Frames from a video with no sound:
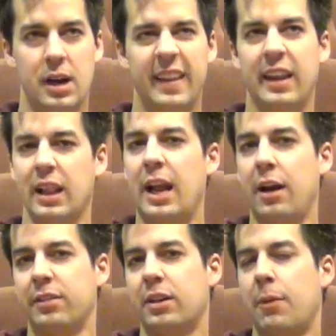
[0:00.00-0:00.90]
And then
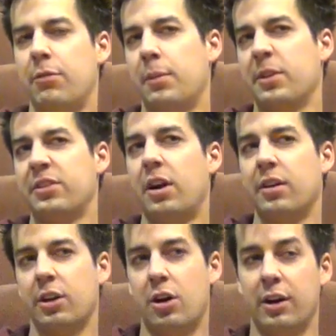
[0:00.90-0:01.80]
a couple of them are
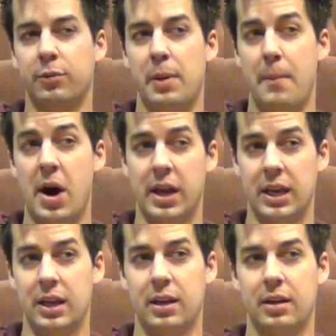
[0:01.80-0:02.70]
starting to cost me
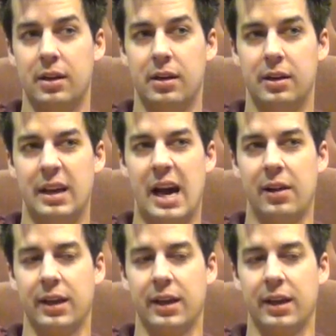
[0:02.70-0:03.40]
money now.